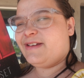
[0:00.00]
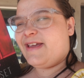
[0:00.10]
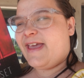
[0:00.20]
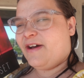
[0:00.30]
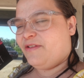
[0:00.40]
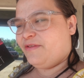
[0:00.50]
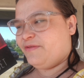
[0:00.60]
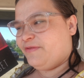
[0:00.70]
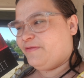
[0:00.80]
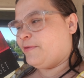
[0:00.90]
count
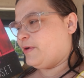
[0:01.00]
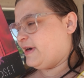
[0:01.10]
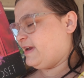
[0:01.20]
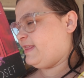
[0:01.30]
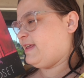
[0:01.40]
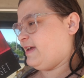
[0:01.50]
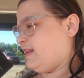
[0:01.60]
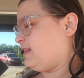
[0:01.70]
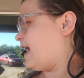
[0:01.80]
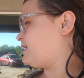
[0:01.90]
for the
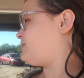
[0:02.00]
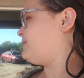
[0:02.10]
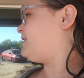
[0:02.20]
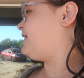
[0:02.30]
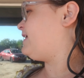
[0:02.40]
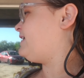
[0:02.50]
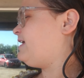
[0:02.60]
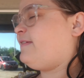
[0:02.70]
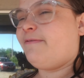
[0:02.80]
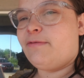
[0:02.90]
last one that I
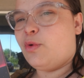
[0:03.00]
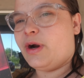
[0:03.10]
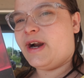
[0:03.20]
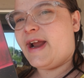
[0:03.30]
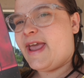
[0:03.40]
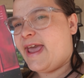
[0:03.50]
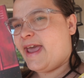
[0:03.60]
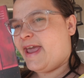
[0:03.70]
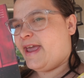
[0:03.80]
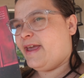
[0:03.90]
need for
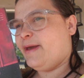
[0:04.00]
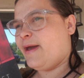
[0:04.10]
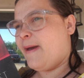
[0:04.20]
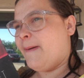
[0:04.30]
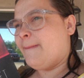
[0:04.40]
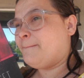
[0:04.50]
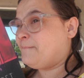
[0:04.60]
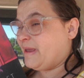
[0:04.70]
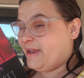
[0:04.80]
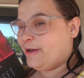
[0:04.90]
a
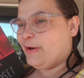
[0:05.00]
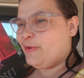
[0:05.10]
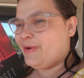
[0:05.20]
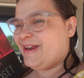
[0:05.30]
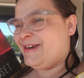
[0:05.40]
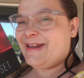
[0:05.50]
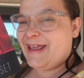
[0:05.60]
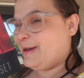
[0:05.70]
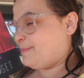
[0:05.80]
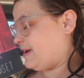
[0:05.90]
bingo in
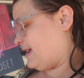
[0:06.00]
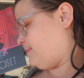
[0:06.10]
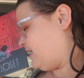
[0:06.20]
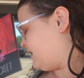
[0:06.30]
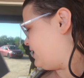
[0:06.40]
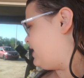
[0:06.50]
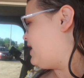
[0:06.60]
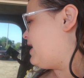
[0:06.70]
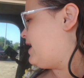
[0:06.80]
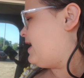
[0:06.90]
Camp Nightmare,
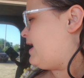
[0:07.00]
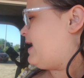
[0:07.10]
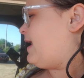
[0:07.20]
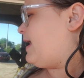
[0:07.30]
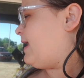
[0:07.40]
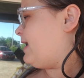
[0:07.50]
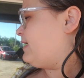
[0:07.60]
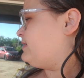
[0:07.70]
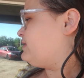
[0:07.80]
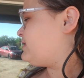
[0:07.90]

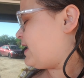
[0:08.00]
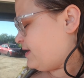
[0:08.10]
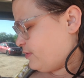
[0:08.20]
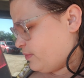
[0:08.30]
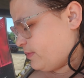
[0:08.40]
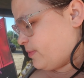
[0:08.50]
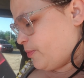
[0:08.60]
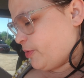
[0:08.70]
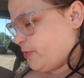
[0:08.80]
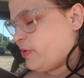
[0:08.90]
and I don't
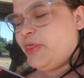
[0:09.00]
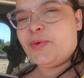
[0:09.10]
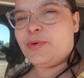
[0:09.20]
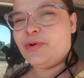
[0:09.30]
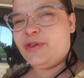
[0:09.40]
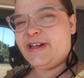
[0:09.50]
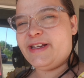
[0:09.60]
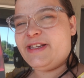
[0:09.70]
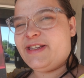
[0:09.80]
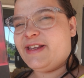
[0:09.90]
remember what the rule
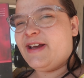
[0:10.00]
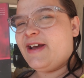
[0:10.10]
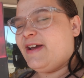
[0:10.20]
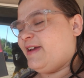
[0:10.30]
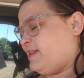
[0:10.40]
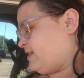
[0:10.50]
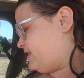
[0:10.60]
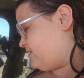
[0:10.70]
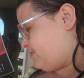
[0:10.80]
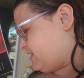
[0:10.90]
is in
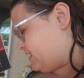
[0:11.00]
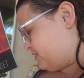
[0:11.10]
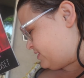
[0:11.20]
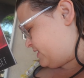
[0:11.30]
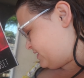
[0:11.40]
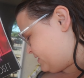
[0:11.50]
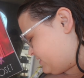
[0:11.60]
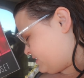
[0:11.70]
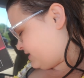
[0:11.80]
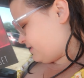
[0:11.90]
the Amazing
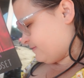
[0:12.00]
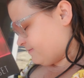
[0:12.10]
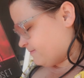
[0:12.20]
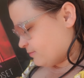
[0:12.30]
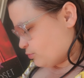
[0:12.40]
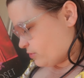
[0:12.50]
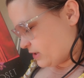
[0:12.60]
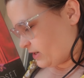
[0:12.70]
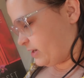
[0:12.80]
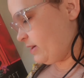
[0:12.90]
Readathon for